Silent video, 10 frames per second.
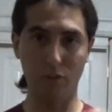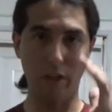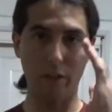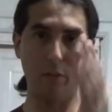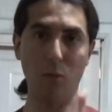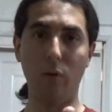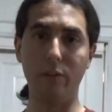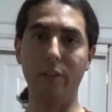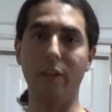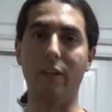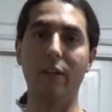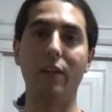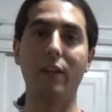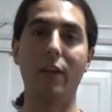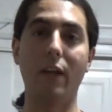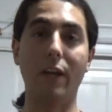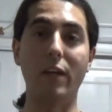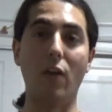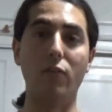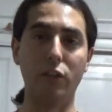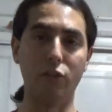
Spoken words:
like Thor did in Avengers